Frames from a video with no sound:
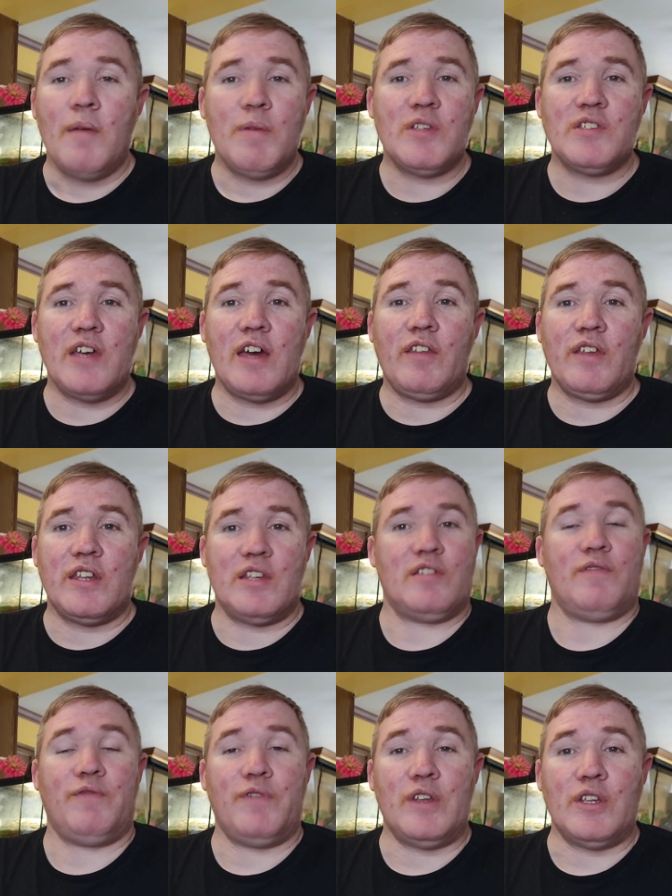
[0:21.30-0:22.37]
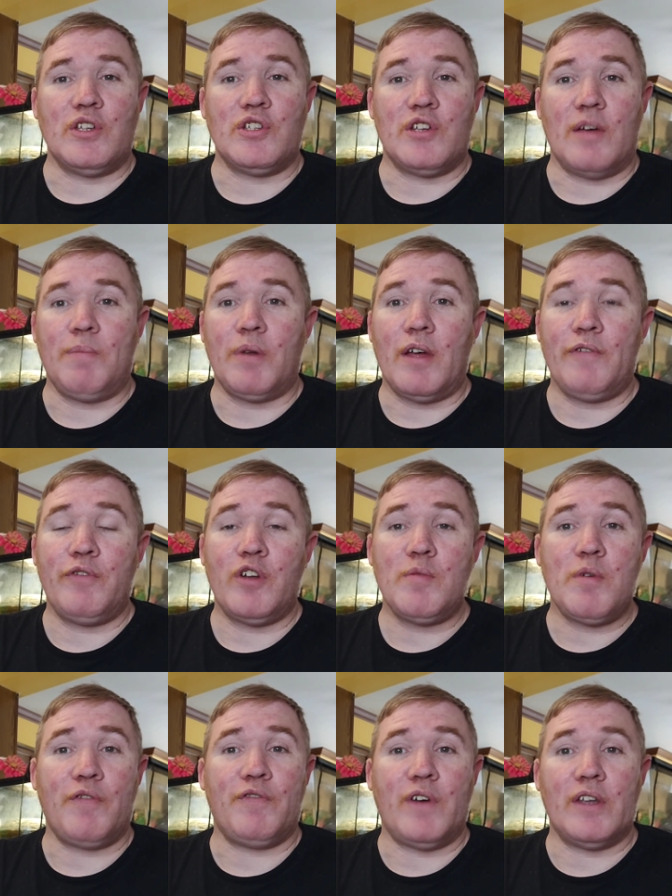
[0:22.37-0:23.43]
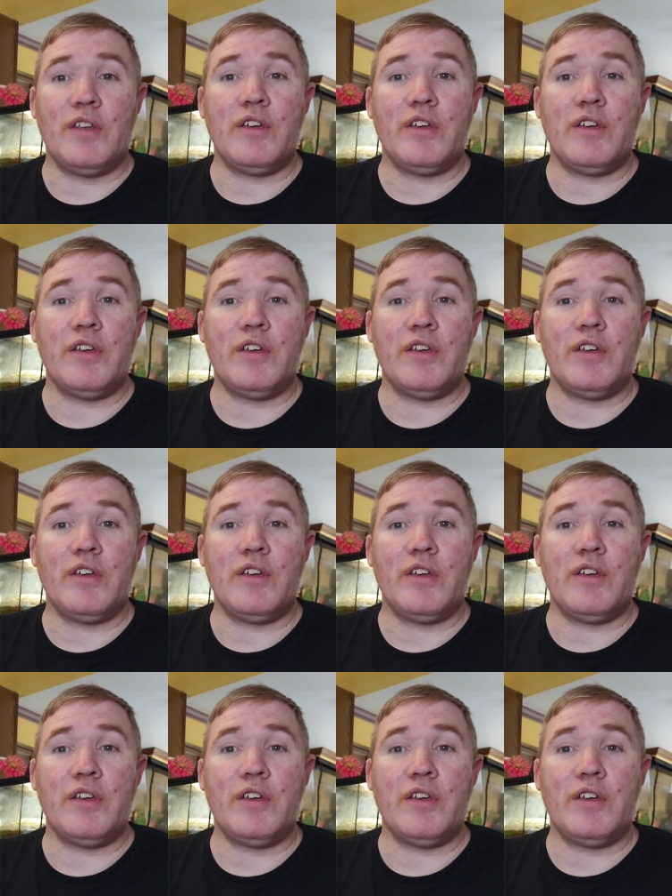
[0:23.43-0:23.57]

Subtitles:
but sadly it isn't finished yet, but I thought it'd be fun